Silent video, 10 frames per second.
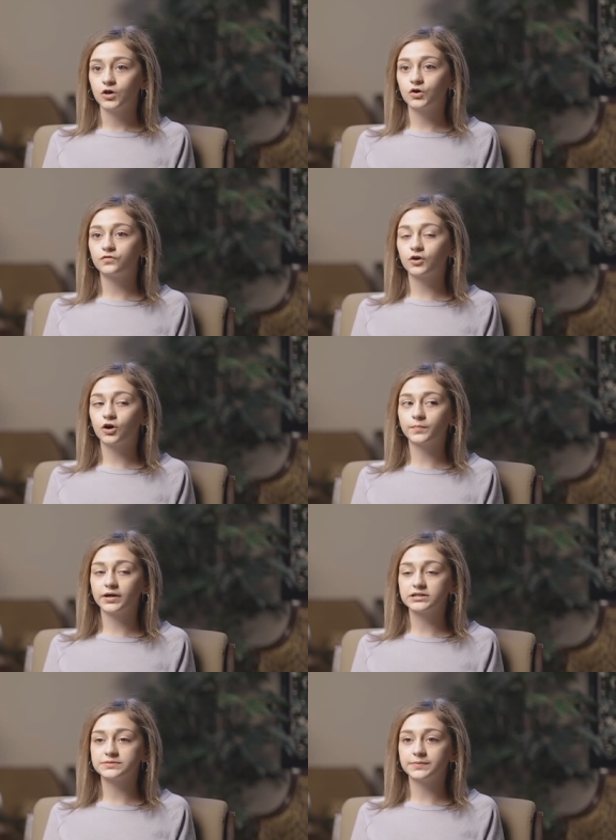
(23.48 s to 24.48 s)
Overall, my
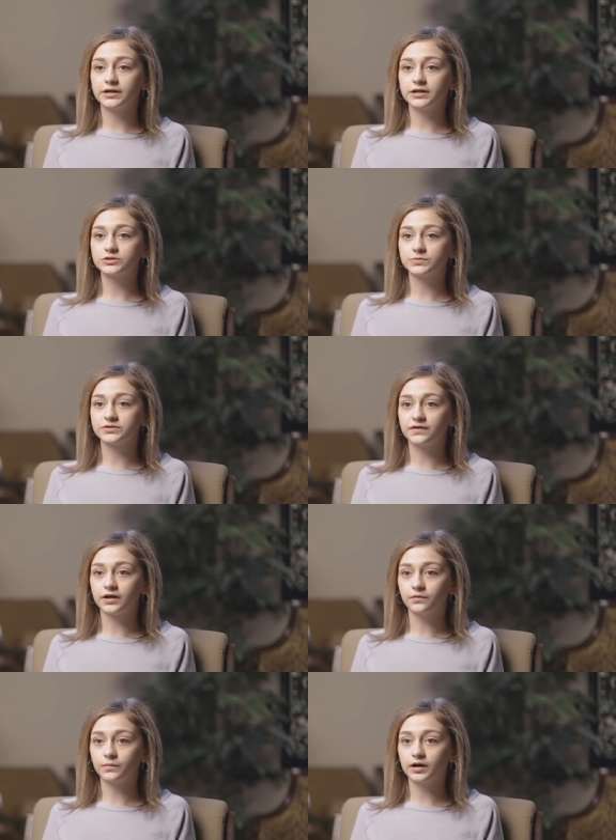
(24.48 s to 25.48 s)
experience was
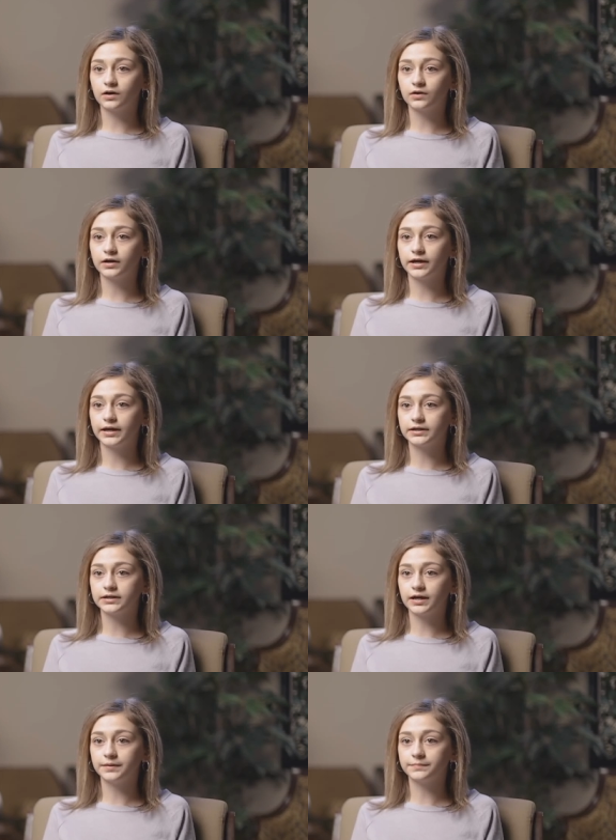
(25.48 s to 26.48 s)
very well and
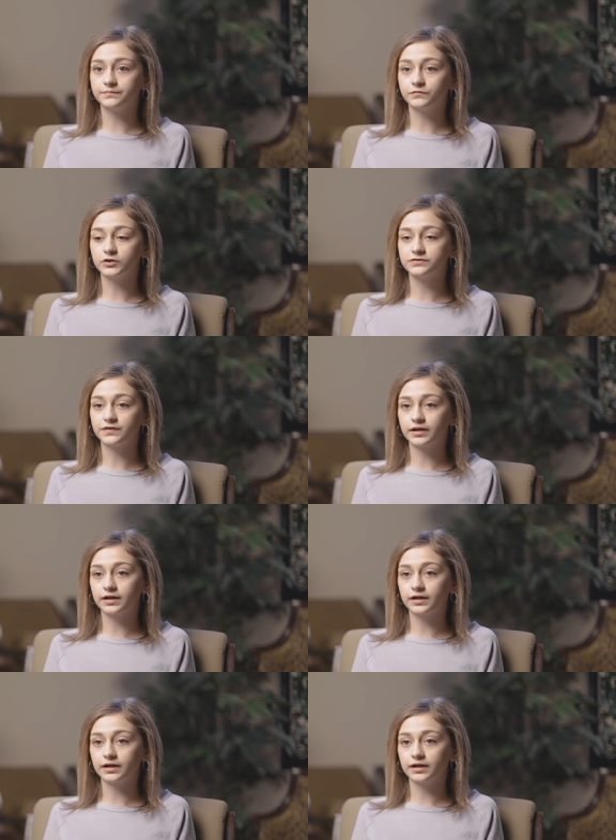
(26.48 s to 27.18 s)
I was very